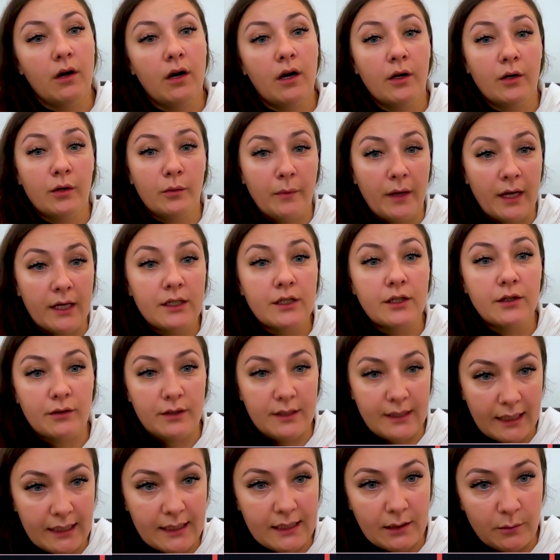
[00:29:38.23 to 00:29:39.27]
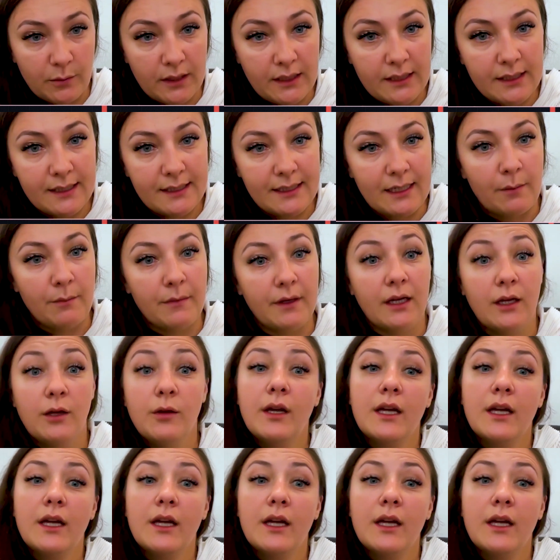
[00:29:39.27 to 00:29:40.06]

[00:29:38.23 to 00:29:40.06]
augment your data with something,